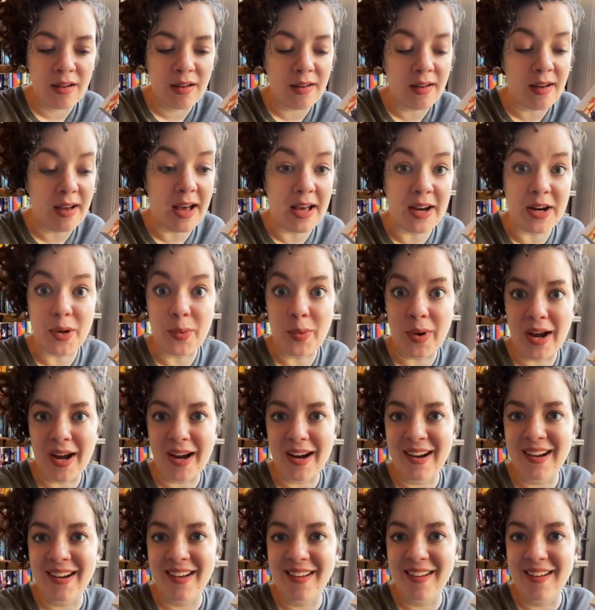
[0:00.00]

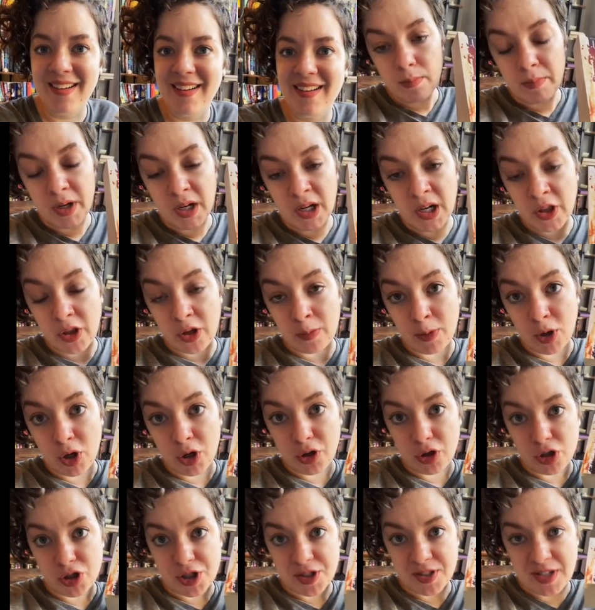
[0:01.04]
anyway. But another
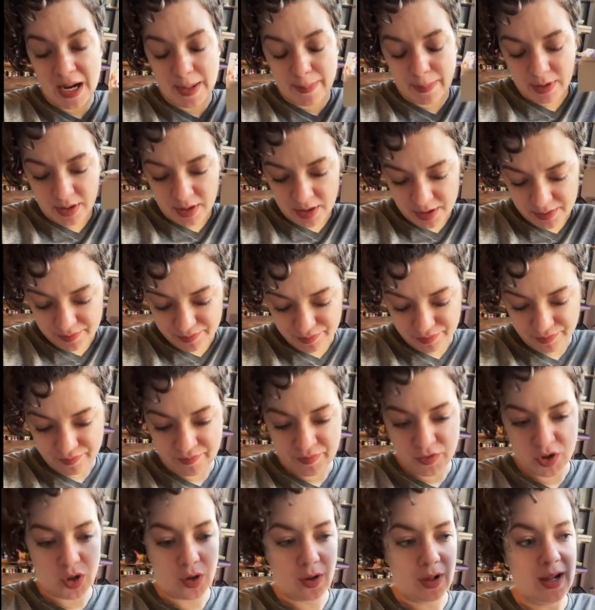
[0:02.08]
murder just happened,
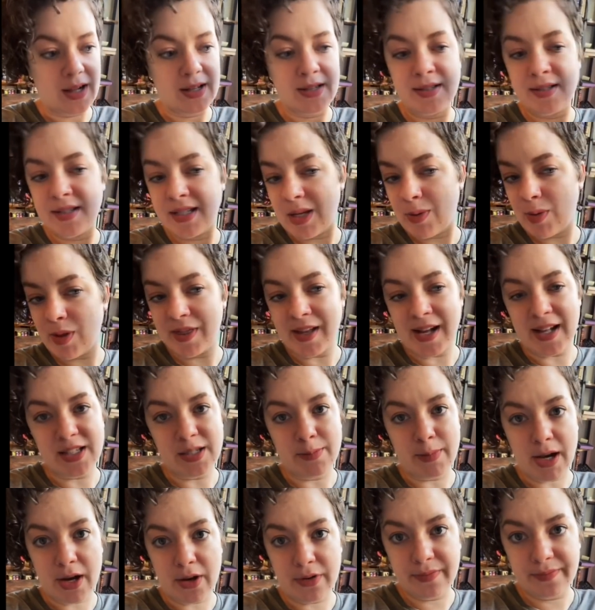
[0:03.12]
so let's see what that's
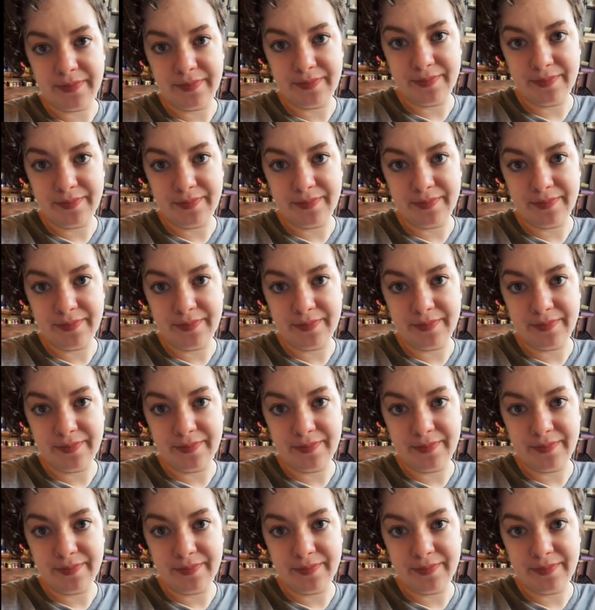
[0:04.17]
about.